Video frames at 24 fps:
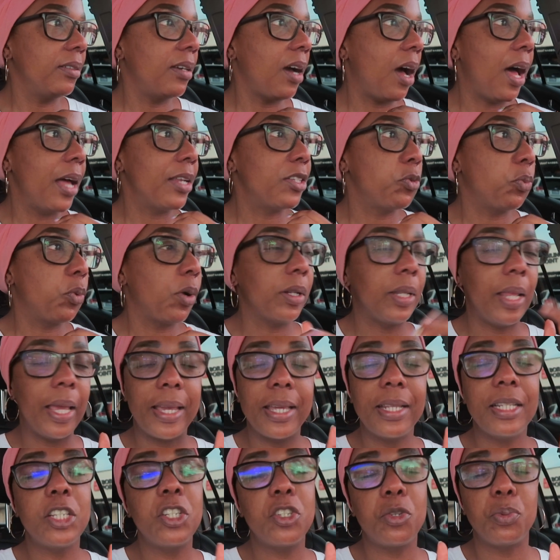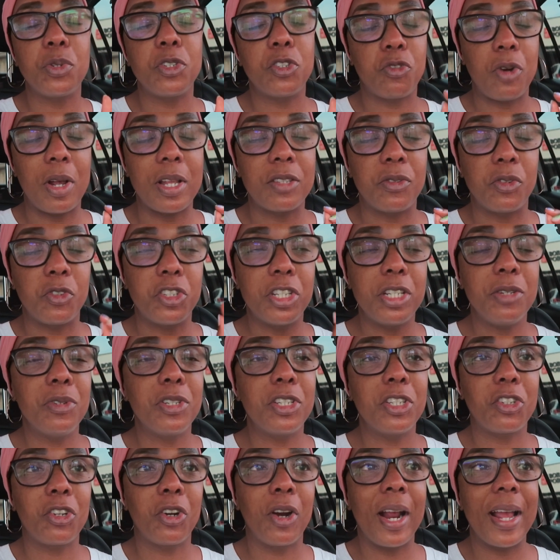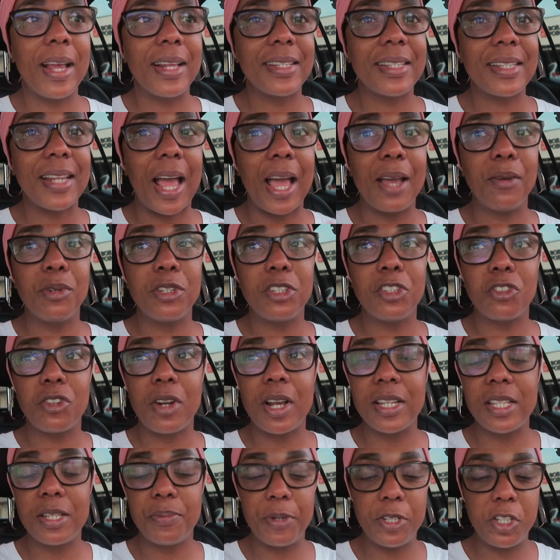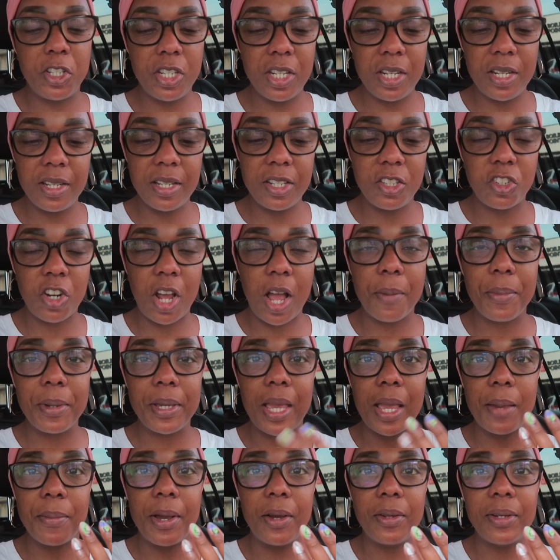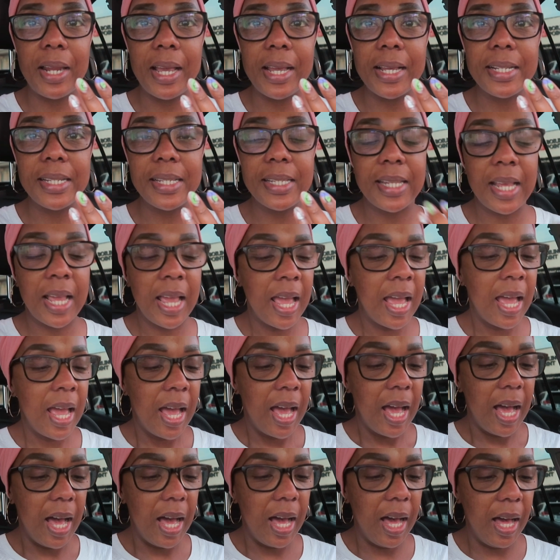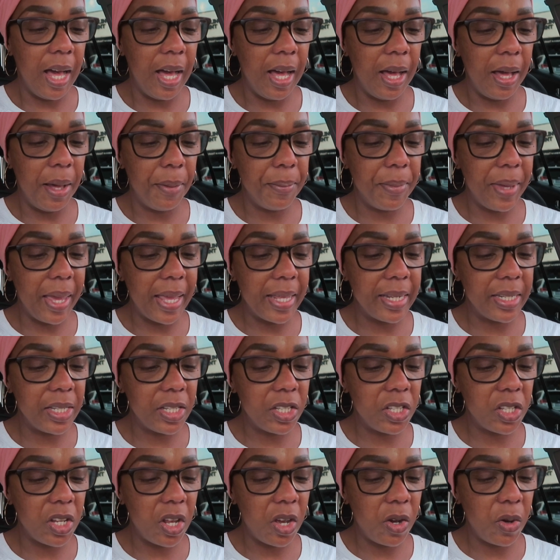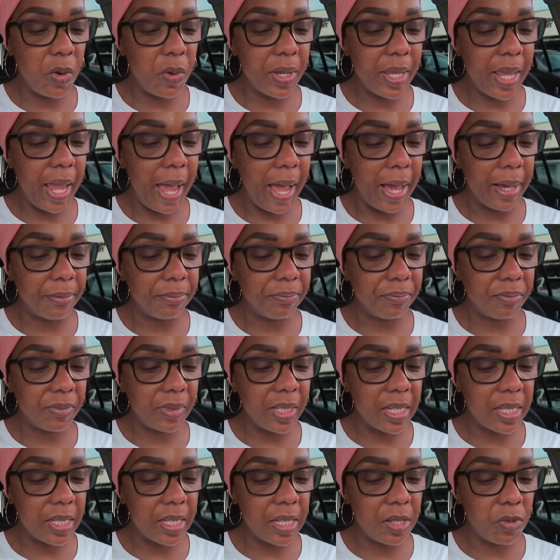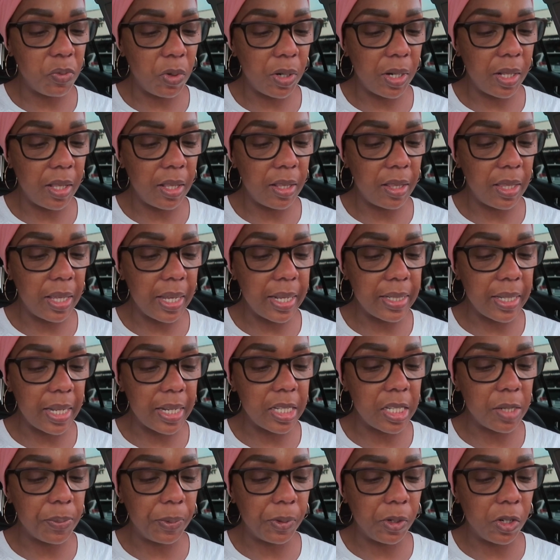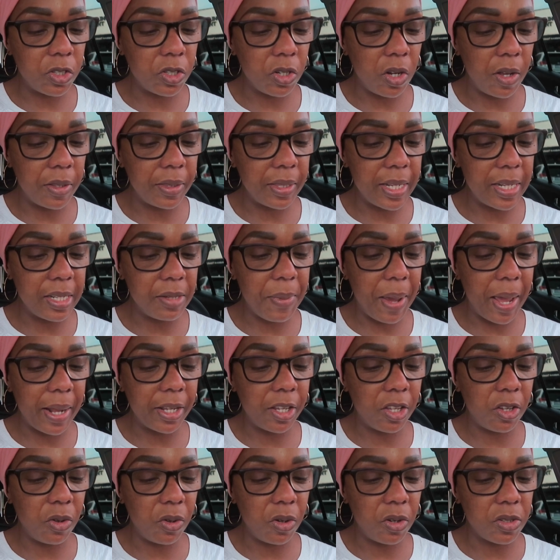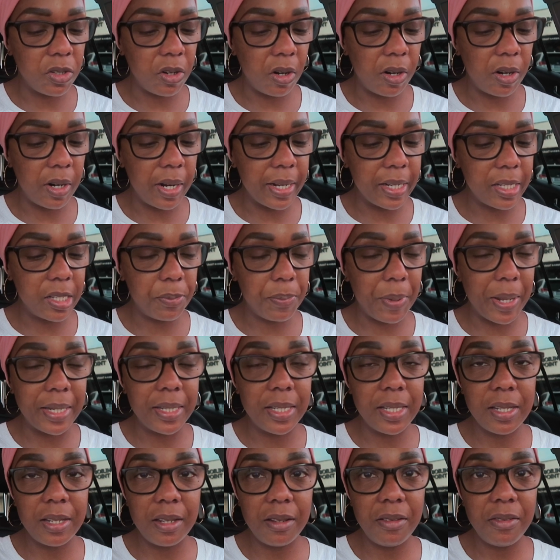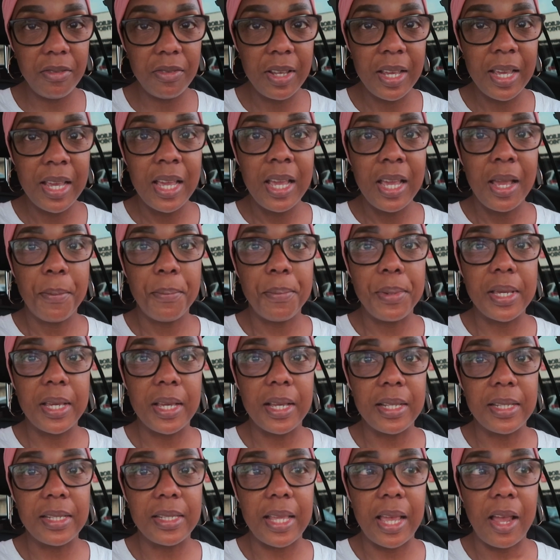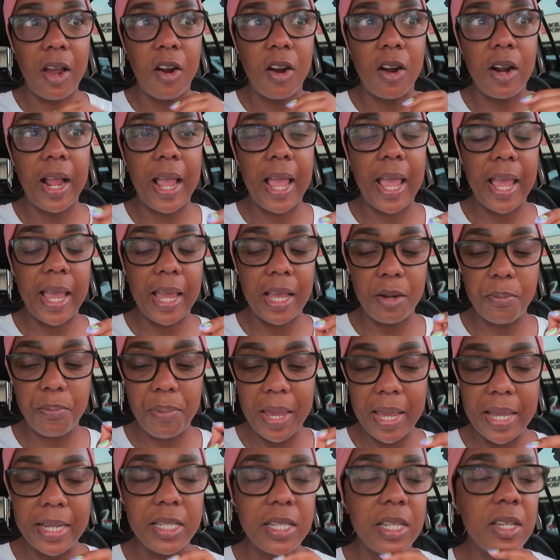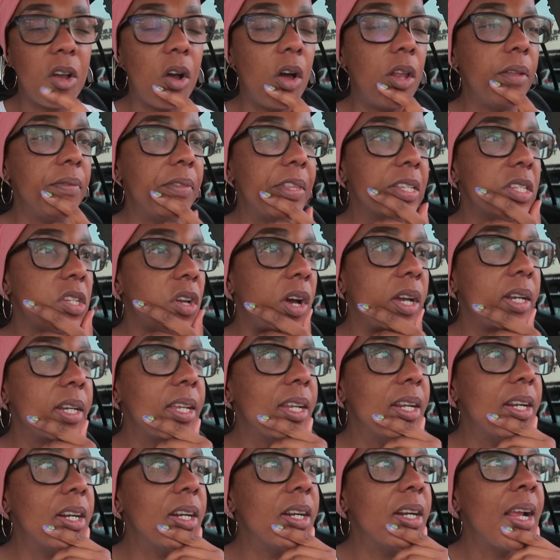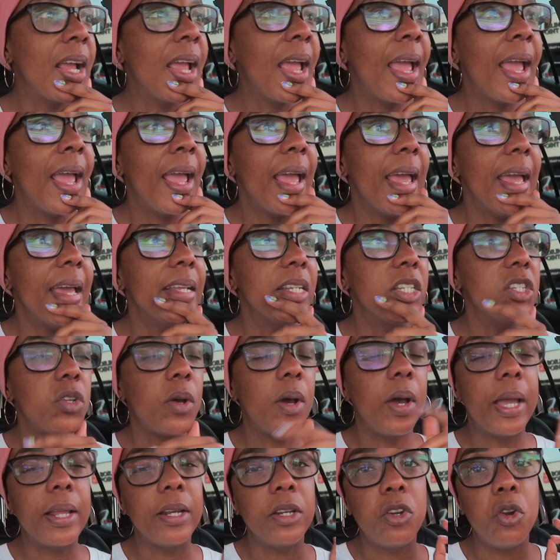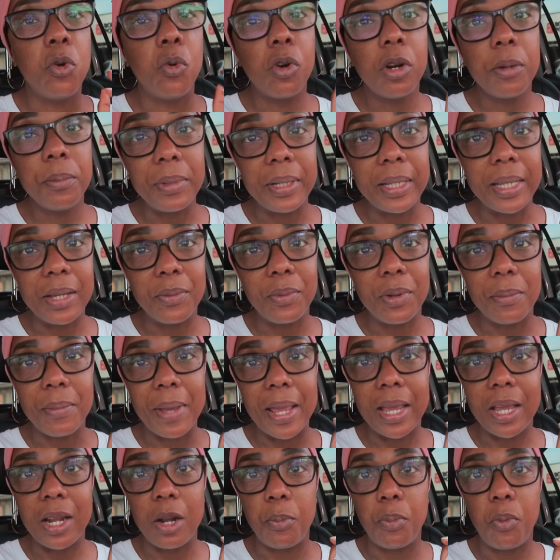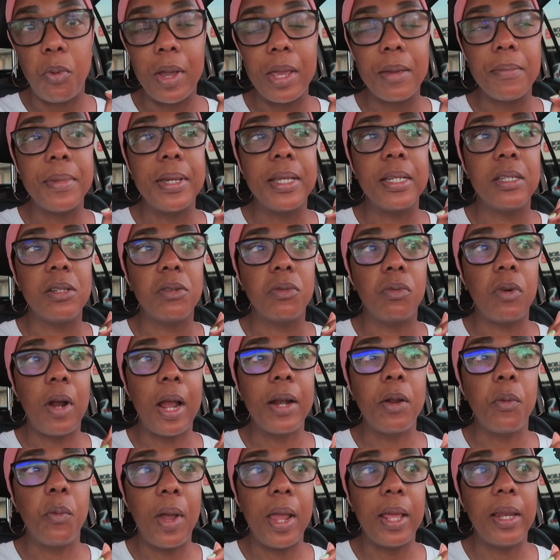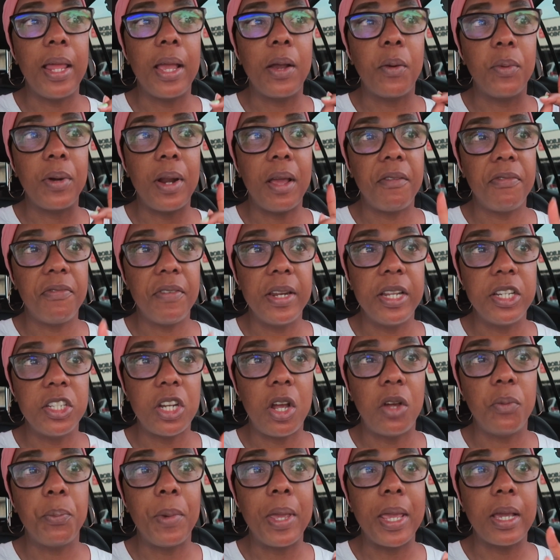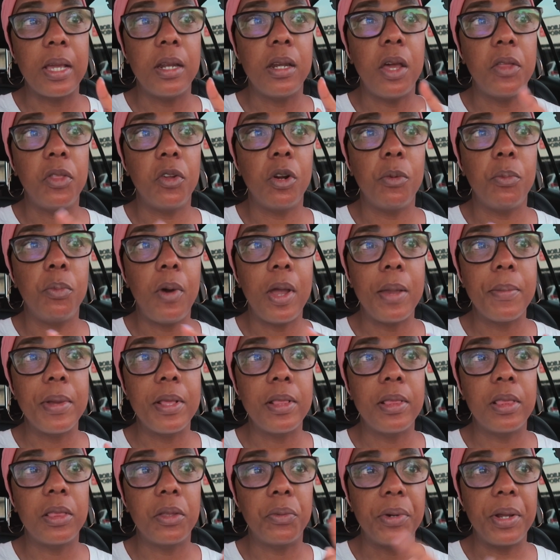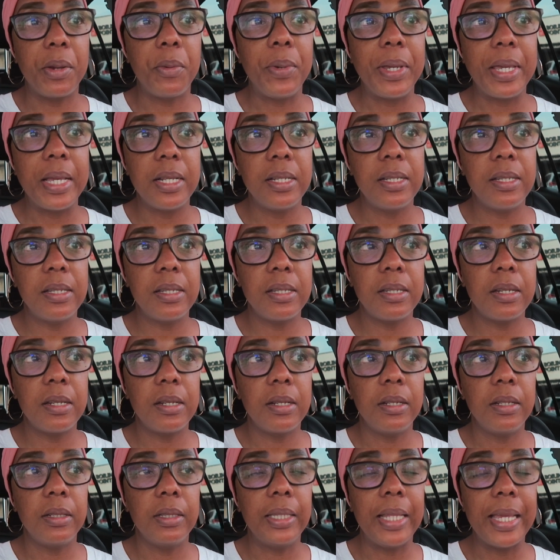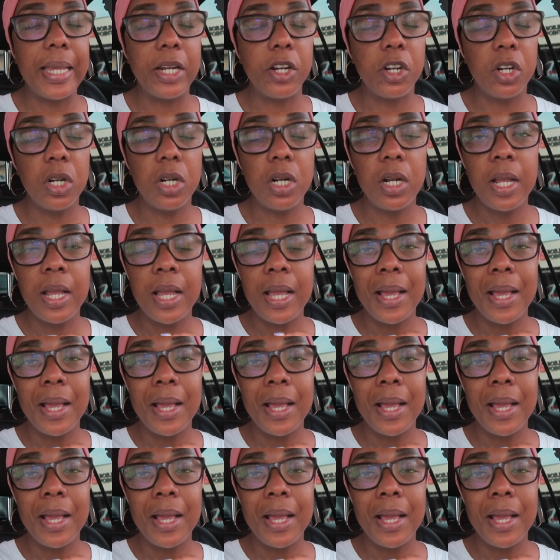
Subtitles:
God's work. Like, it just was stressful. She was stressed, I was stressed, but she did a good job. It came out nice. And so yeah, this is one of the things I splurge on. These manicures are expensive because they are hand painting all of this on here. And so I normally would make an appointment right away. Like, when I finish, I'll make another appointment 3 weeks later.